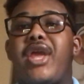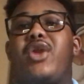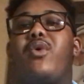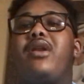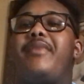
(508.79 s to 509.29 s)

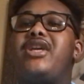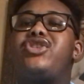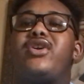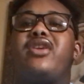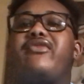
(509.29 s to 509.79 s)
you want to make
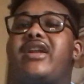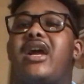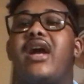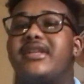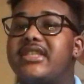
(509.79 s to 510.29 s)
sure the reader
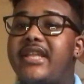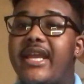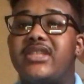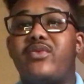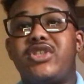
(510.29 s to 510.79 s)

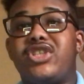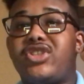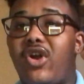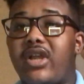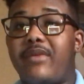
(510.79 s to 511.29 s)
understands what you're
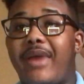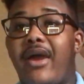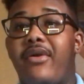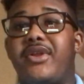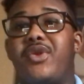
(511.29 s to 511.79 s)
talking about.